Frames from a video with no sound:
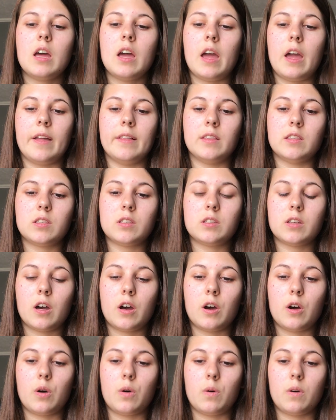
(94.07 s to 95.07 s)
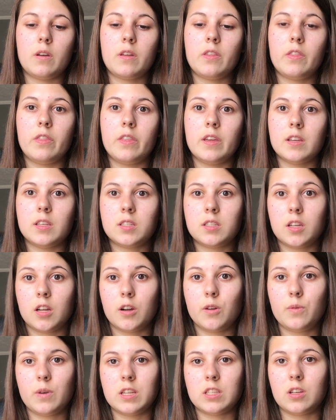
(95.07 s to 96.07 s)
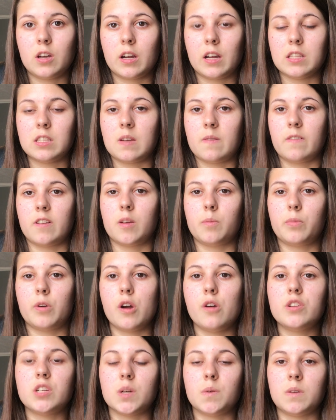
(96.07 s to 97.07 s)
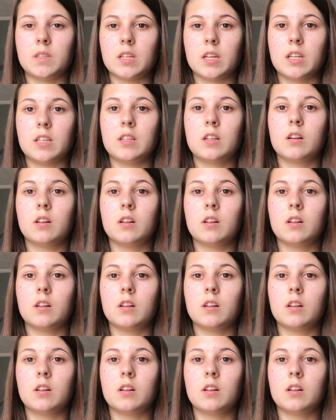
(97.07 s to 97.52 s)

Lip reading: And so this year we took a different approach and we did